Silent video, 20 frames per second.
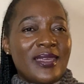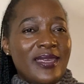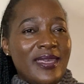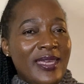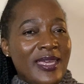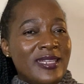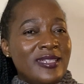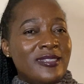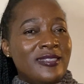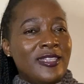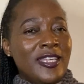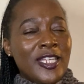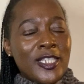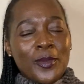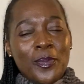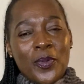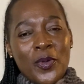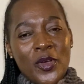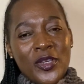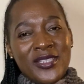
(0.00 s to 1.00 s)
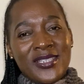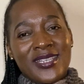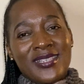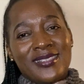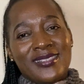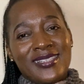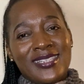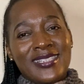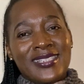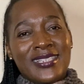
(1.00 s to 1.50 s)
And this process
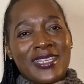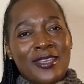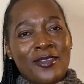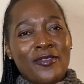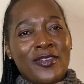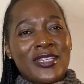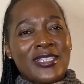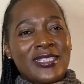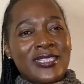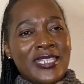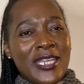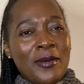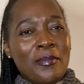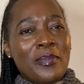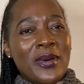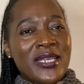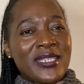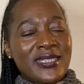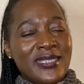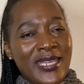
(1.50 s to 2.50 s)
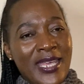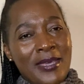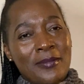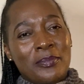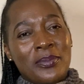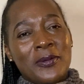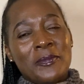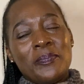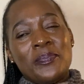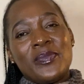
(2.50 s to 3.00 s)
is given step by
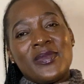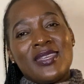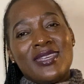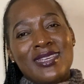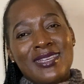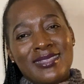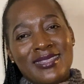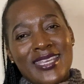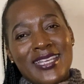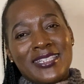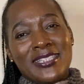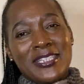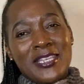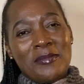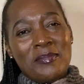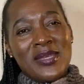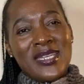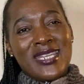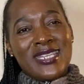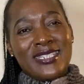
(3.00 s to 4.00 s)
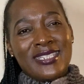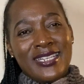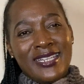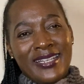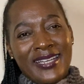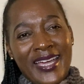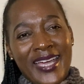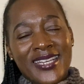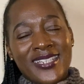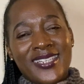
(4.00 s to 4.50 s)
step in the examination
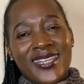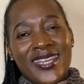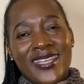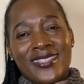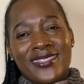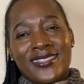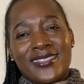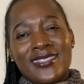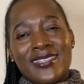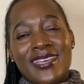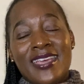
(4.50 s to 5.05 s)
guidelines.